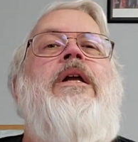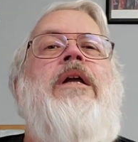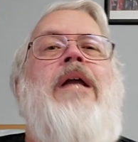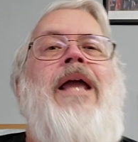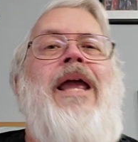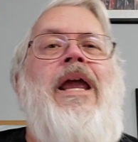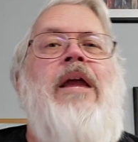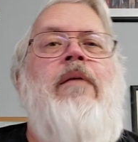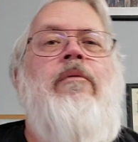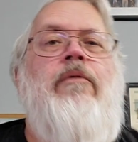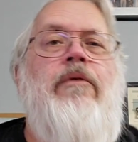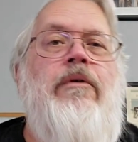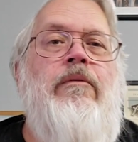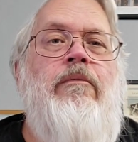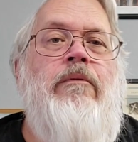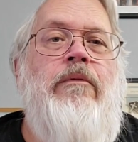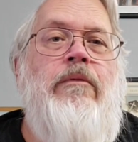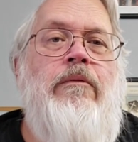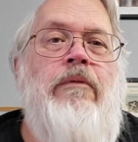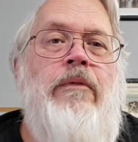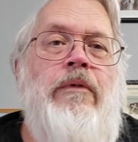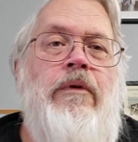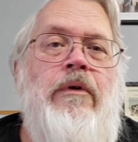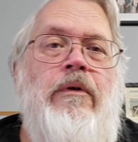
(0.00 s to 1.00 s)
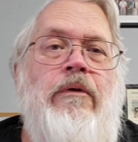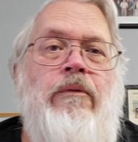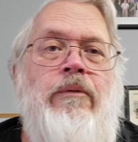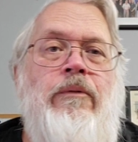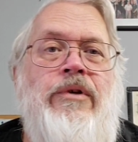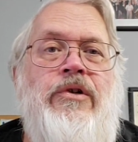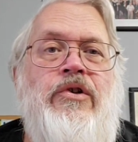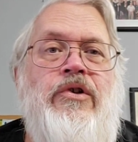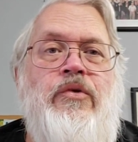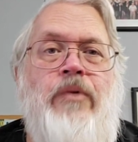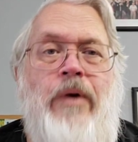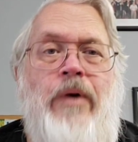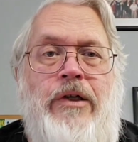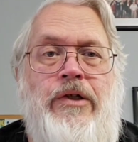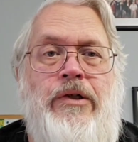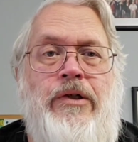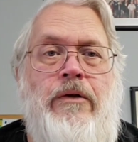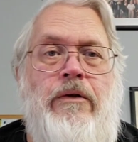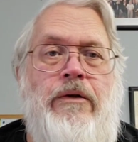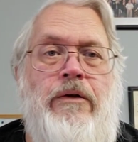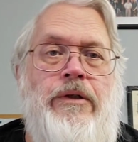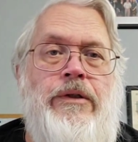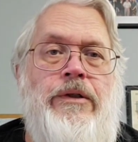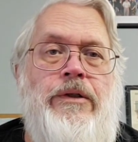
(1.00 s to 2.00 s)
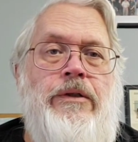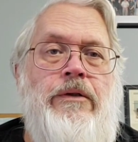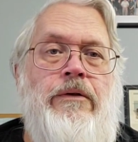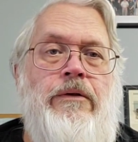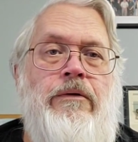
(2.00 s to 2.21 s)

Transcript: Abram with treasures.